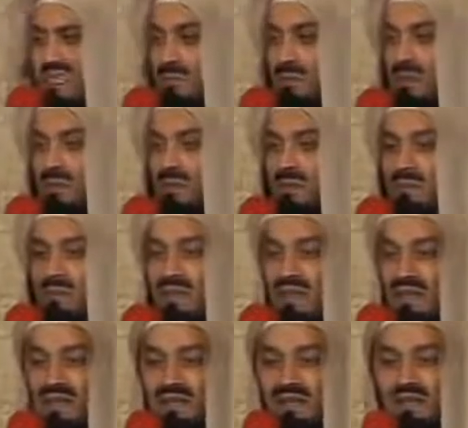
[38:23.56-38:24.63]
But there's a problem.
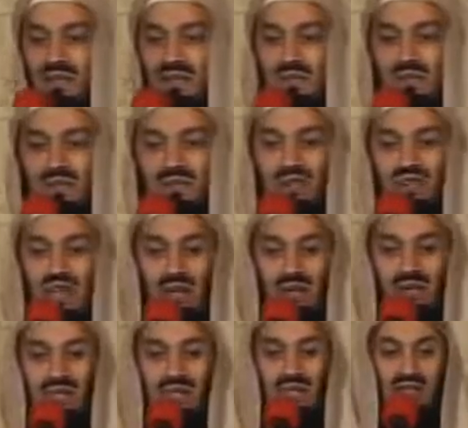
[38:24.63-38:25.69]
Because
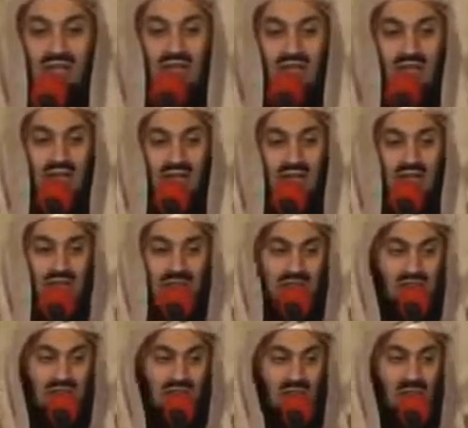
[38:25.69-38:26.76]
now he's living
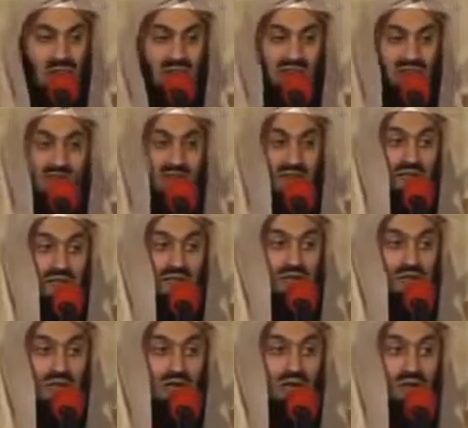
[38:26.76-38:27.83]
in a little bit of fear.
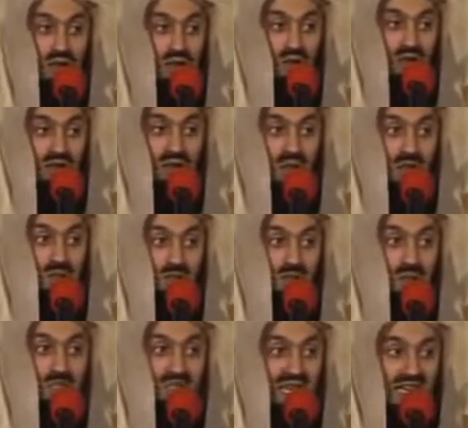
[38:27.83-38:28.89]
No one
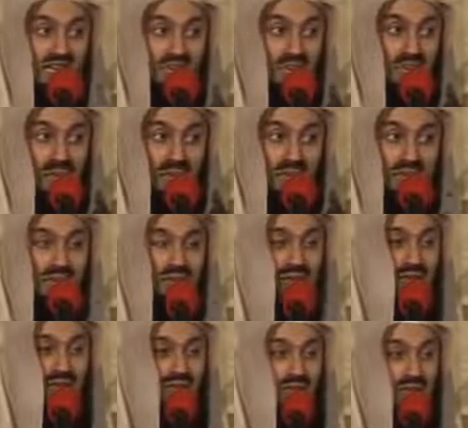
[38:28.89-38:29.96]
knows besides one man
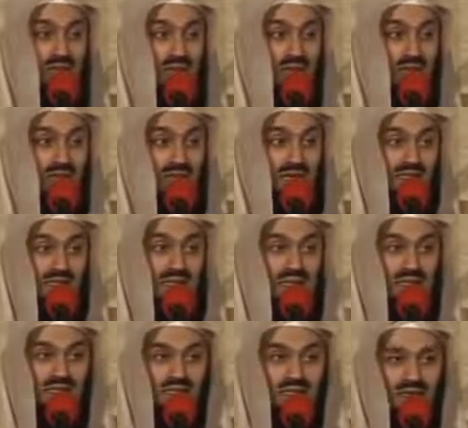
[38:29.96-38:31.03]
that he has
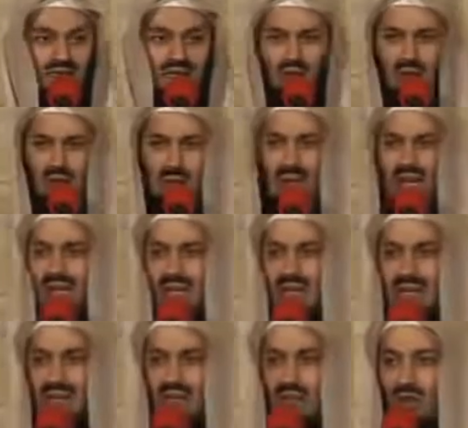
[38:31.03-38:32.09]
done this. He went back.
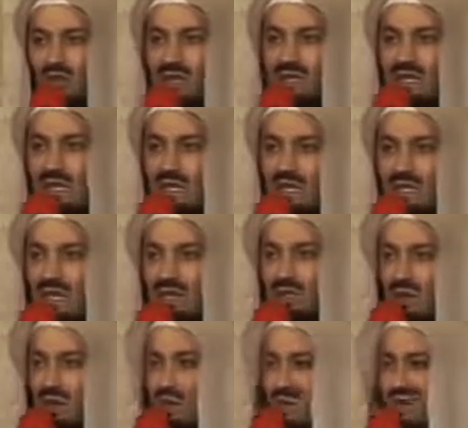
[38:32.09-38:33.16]
No one seen it.
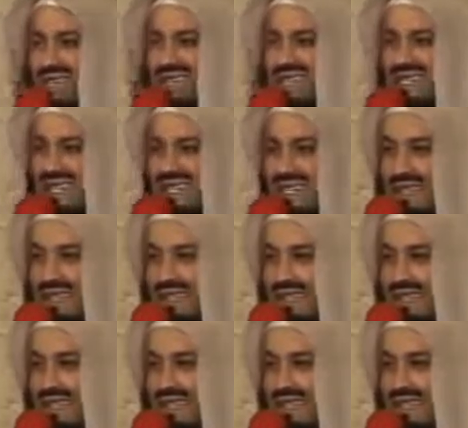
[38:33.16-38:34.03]
Everyone was resting.